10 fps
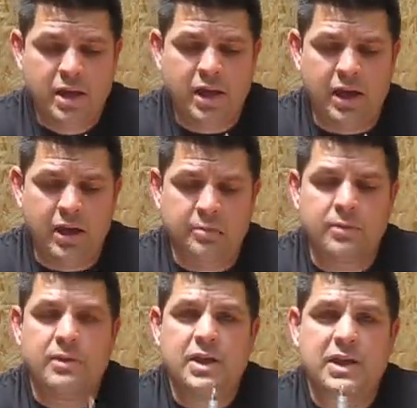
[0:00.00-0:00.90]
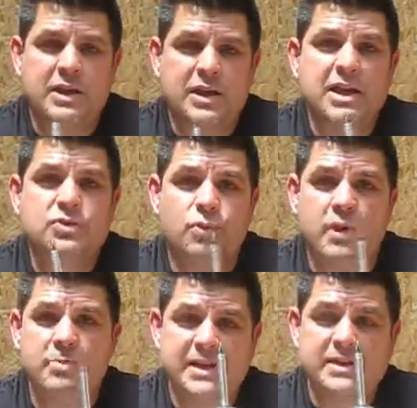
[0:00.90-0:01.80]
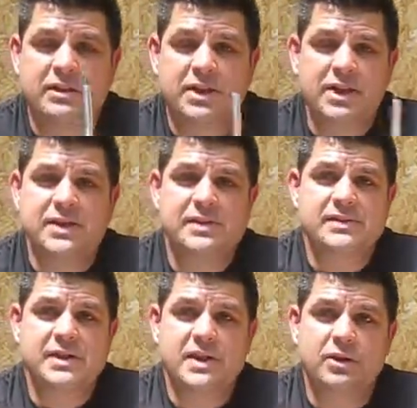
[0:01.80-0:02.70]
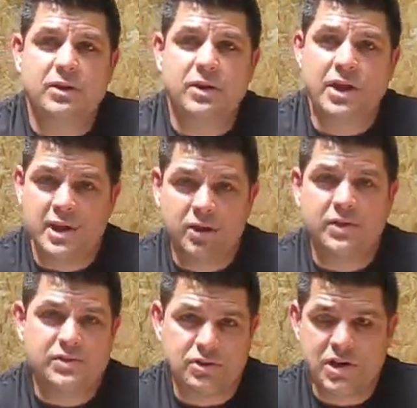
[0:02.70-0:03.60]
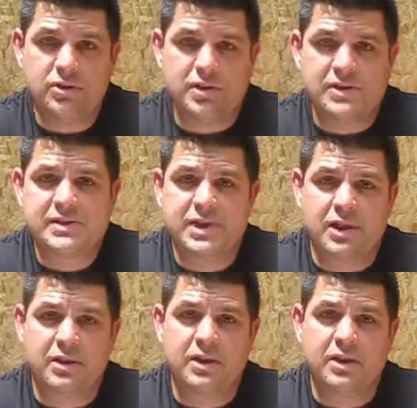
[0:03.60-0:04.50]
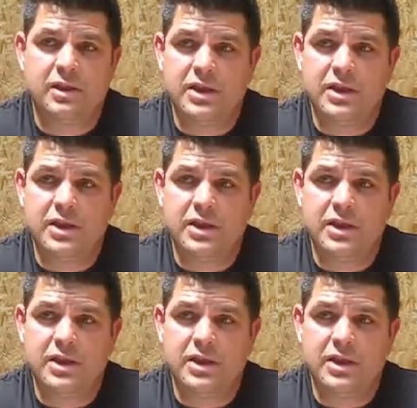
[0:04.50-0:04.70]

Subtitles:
and each one basically is either an increase or decrease in